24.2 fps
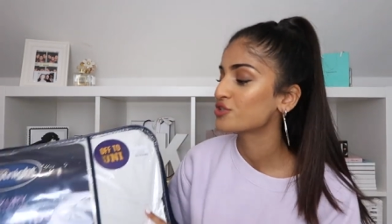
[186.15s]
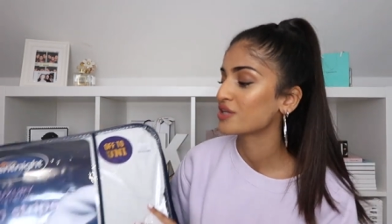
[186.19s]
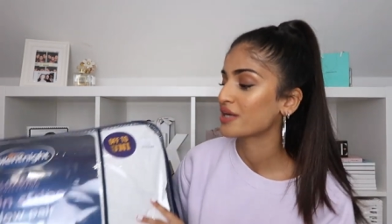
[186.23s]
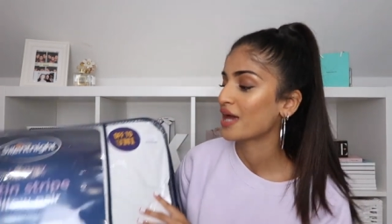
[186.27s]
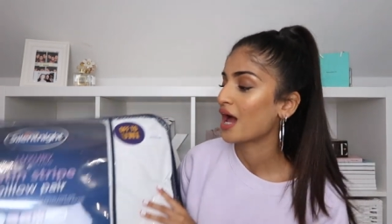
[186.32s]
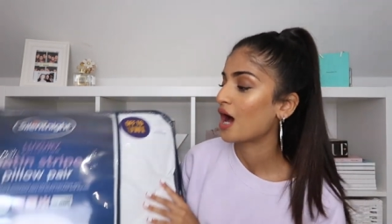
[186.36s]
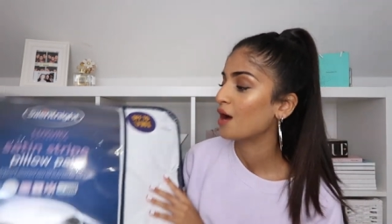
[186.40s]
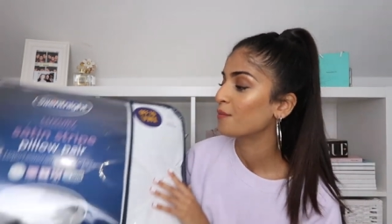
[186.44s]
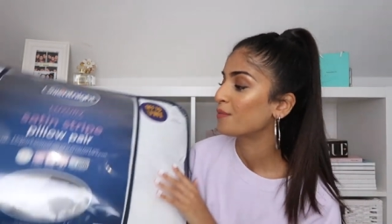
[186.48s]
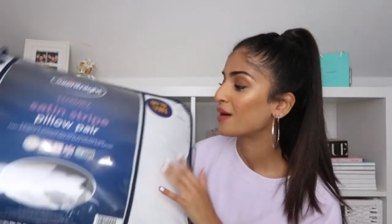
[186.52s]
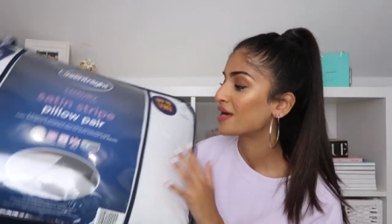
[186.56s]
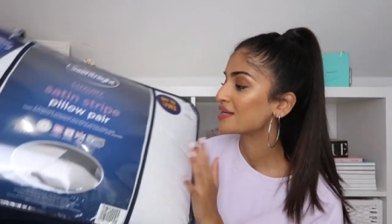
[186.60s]
So
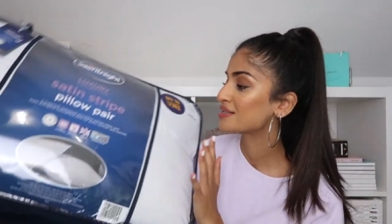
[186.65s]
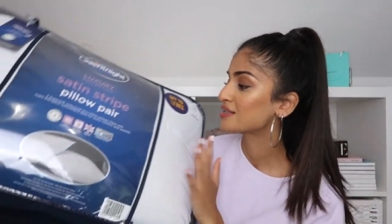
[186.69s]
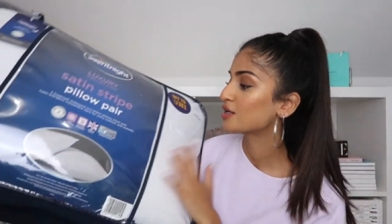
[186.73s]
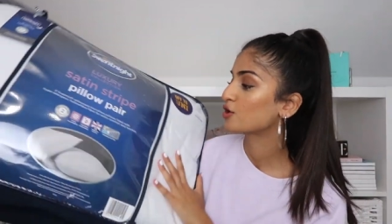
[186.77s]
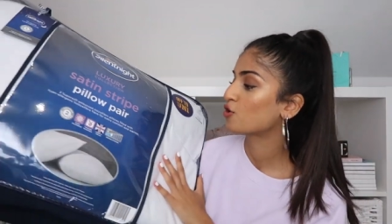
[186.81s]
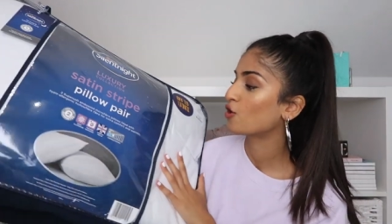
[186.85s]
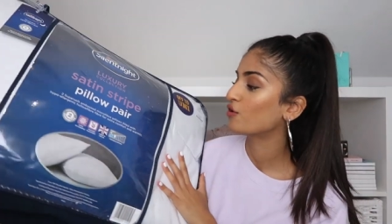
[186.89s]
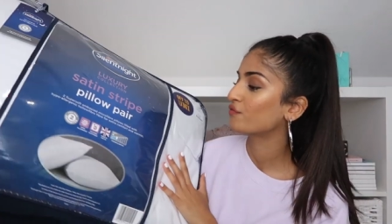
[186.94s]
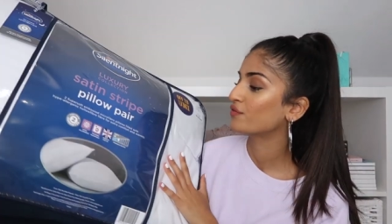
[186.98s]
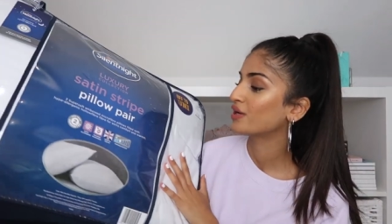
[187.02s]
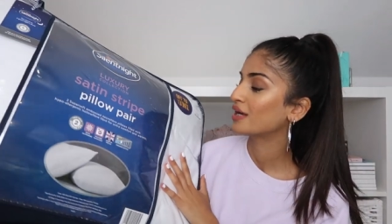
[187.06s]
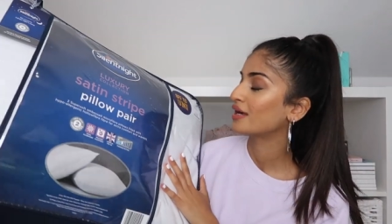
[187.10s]
yeah, I
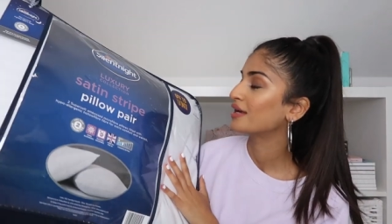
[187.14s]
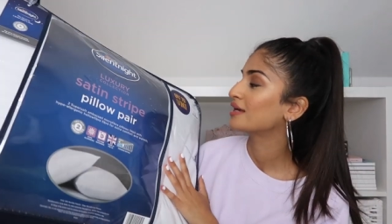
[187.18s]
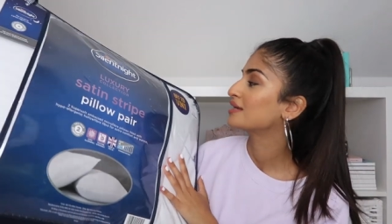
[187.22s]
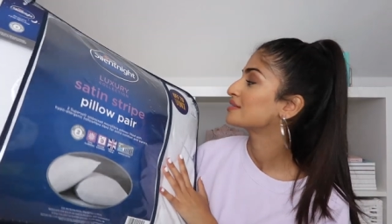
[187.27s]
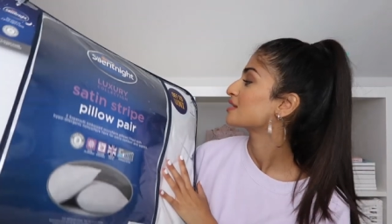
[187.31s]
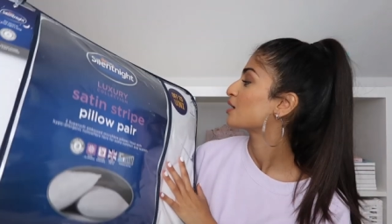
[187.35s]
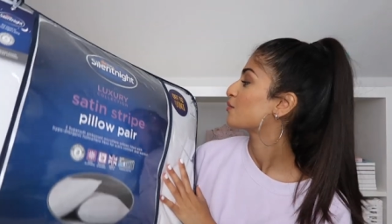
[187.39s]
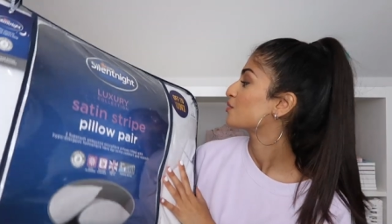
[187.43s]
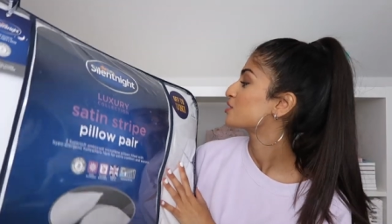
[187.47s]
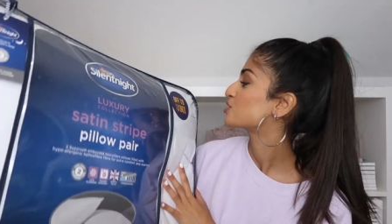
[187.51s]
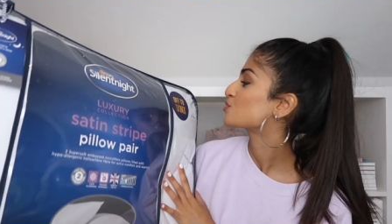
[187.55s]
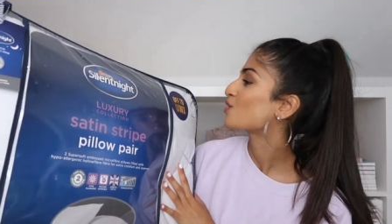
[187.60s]
basically got
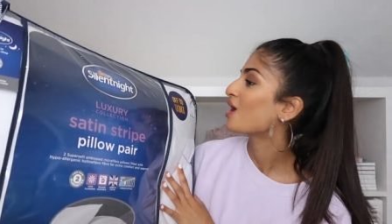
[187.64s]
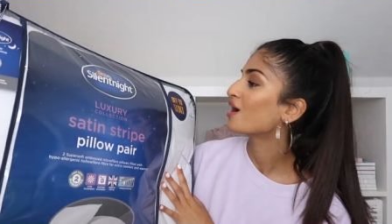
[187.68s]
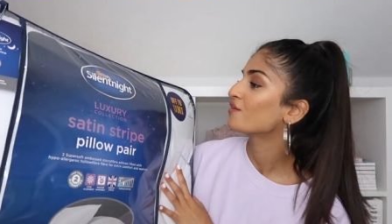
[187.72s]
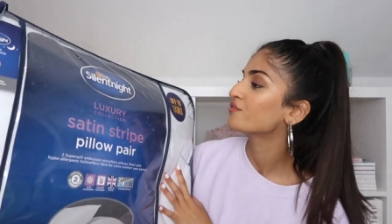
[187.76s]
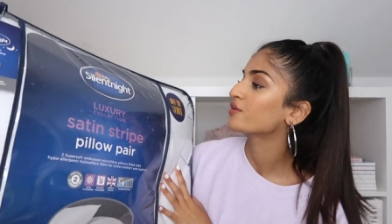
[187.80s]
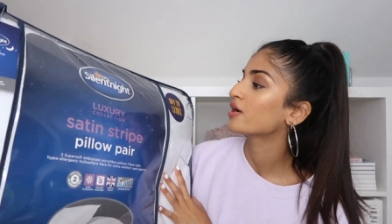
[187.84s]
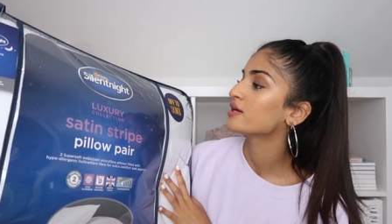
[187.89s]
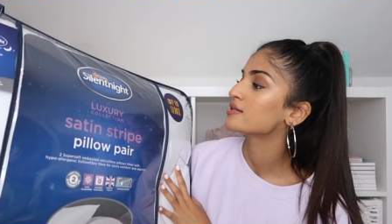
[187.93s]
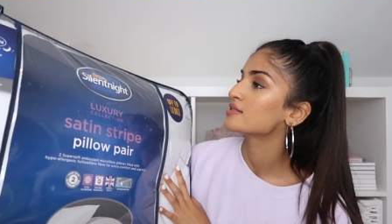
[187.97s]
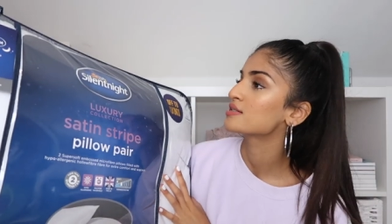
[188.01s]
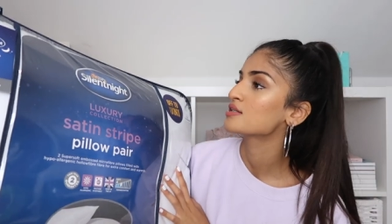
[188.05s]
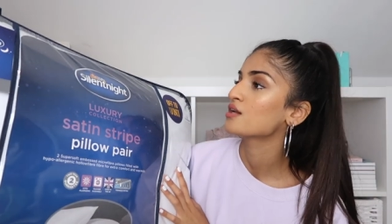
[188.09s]
these. They were
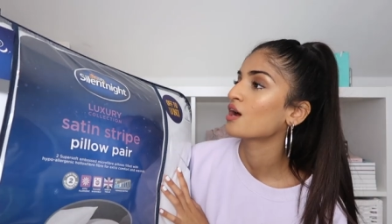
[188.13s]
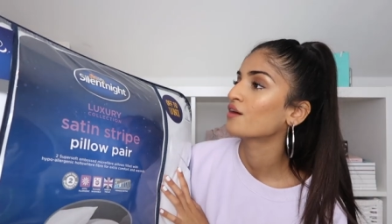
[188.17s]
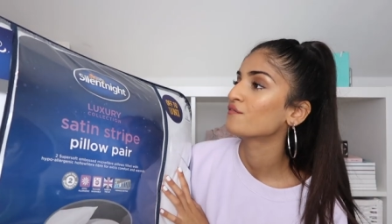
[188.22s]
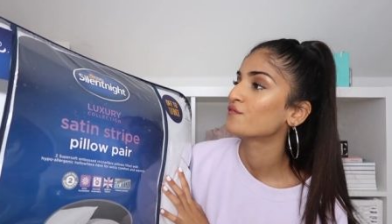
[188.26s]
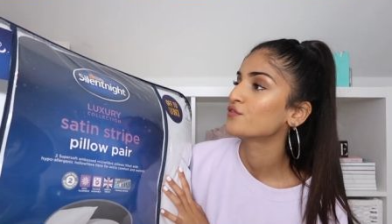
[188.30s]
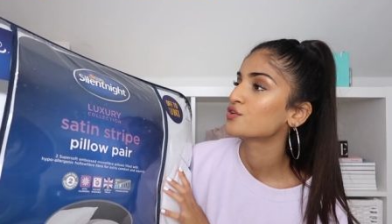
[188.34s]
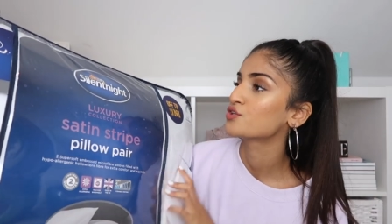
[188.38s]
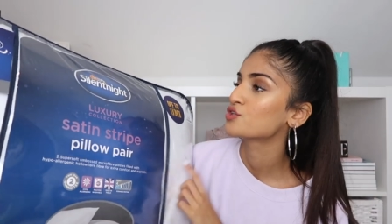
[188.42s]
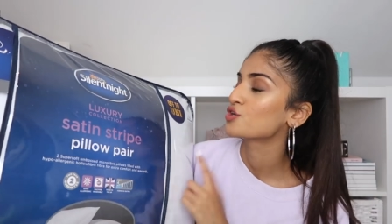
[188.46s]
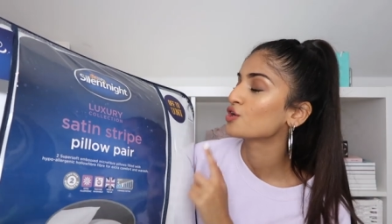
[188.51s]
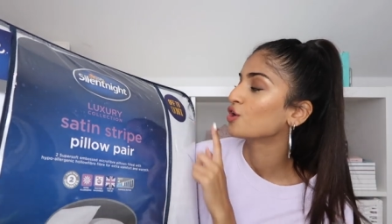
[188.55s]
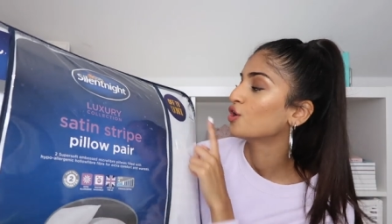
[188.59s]
twelve ninety-nine
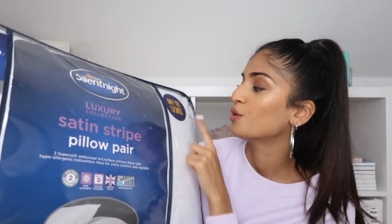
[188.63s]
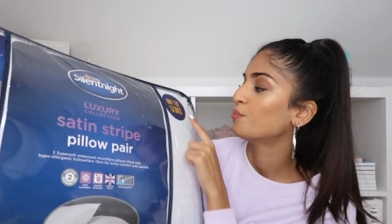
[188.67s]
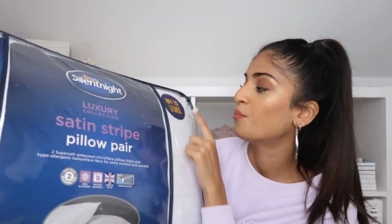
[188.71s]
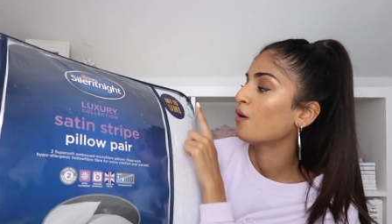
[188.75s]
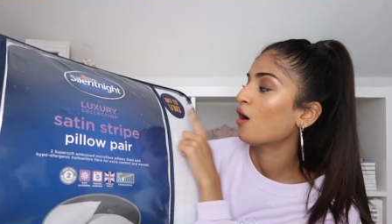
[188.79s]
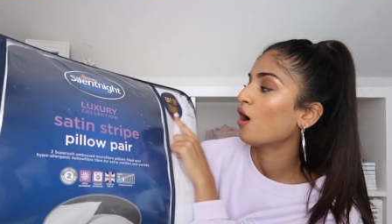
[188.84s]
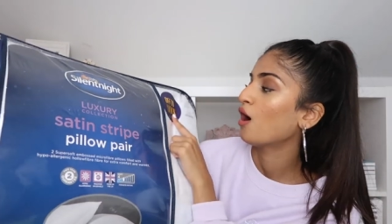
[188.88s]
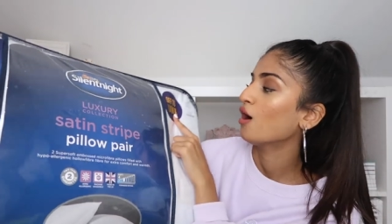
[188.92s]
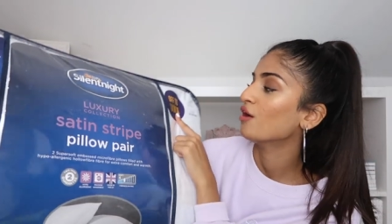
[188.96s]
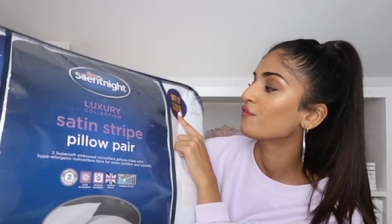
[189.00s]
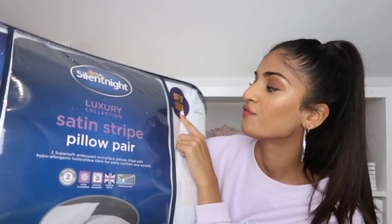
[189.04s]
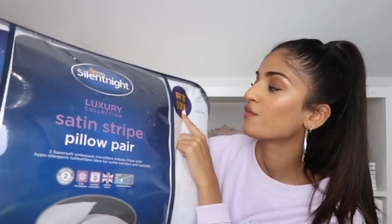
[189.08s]
for two,
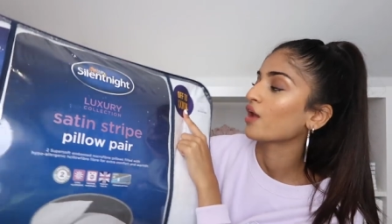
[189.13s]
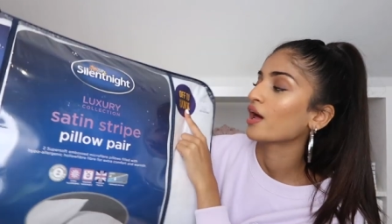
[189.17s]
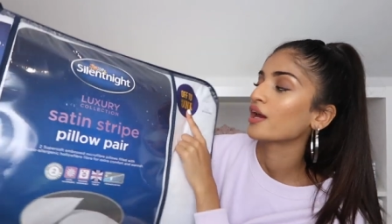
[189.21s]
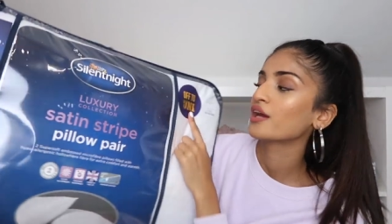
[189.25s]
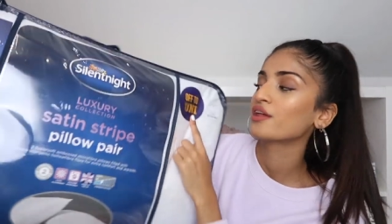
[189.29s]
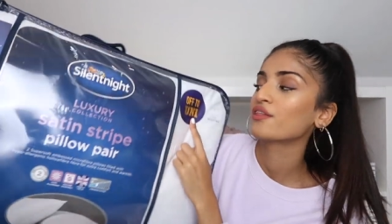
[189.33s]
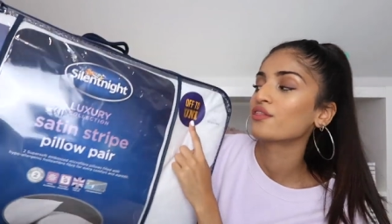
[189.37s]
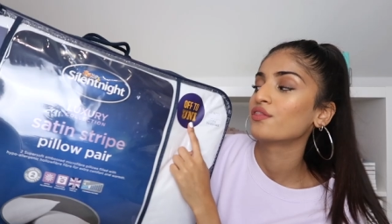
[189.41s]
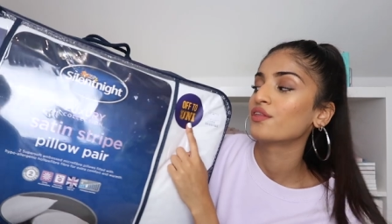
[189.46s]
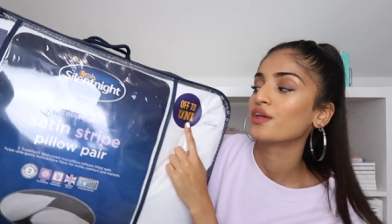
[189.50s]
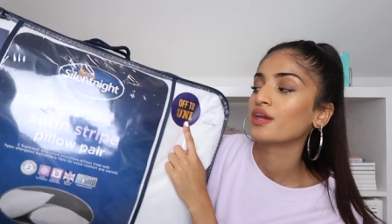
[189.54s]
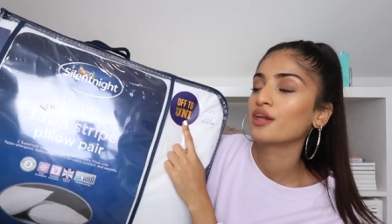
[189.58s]
part of
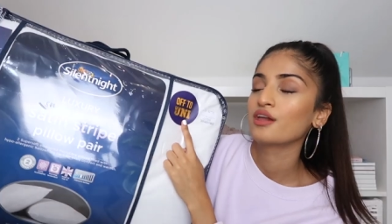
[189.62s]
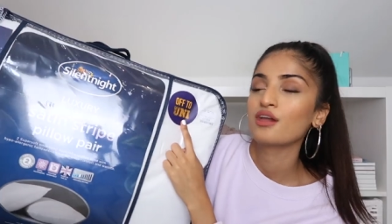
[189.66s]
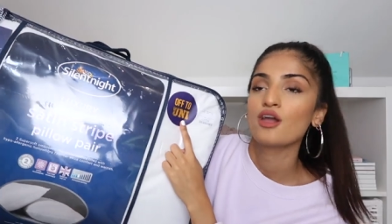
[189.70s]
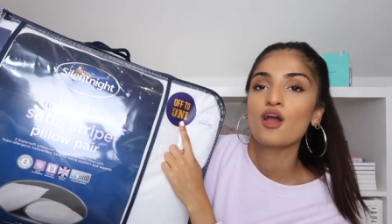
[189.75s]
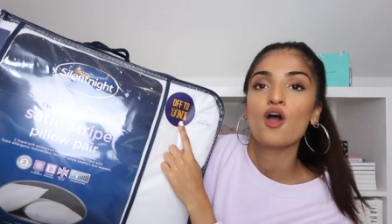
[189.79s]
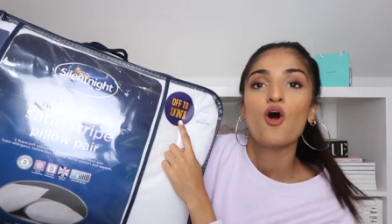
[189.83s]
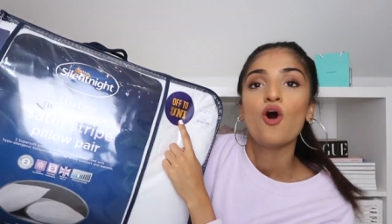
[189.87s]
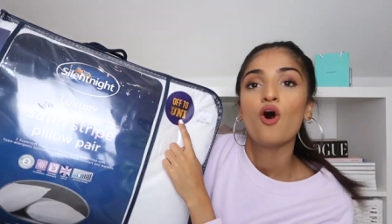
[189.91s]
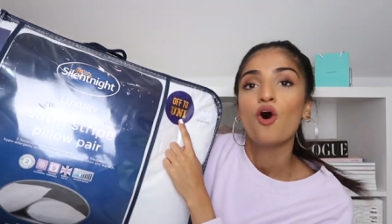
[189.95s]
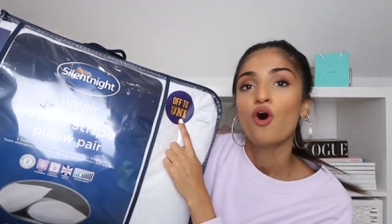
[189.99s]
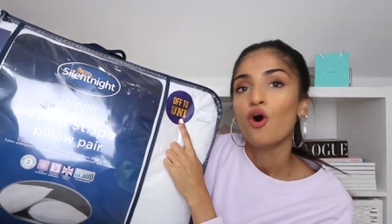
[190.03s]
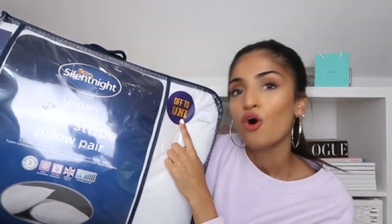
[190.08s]
like the
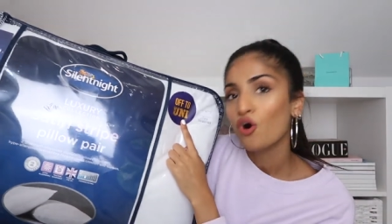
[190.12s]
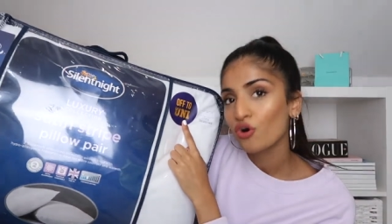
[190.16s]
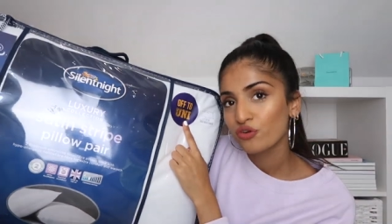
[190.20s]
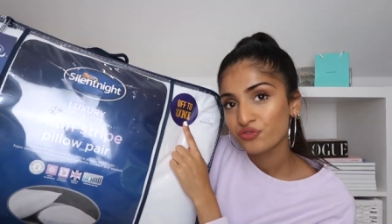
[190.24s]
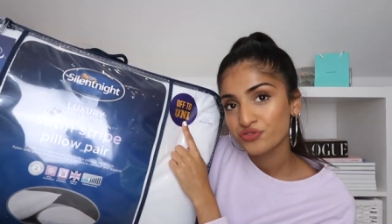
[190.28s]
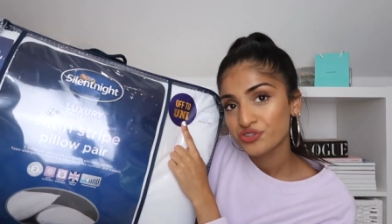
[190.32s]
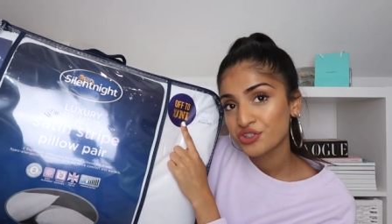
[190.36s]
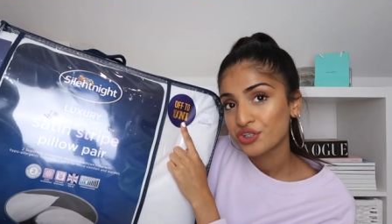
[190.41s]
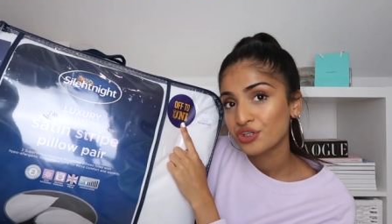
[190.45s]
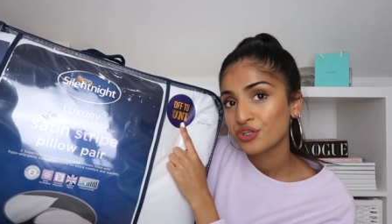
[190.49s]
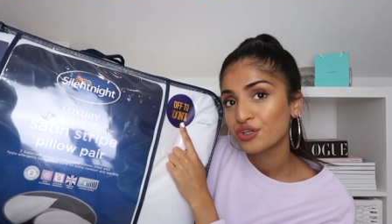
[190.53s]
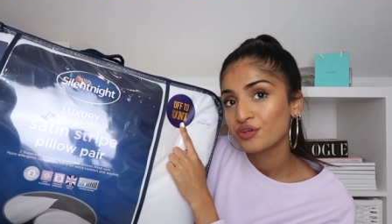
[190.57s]

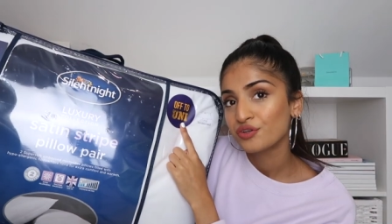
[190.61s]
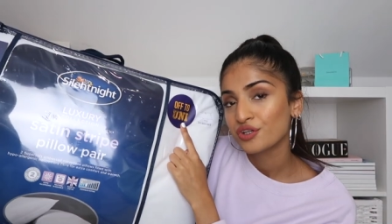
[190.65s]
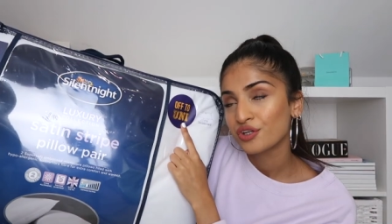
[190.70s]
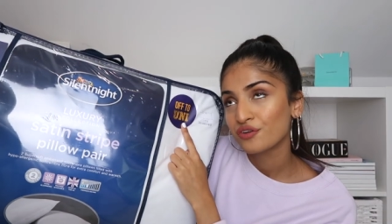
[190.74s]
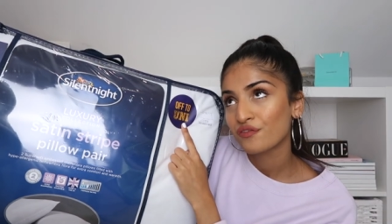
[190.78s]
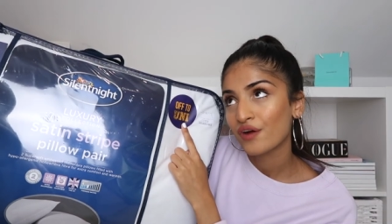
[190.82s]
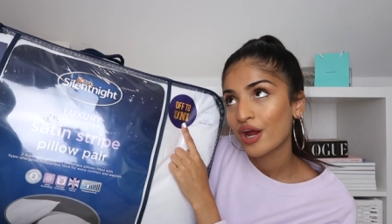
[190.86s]
off to uni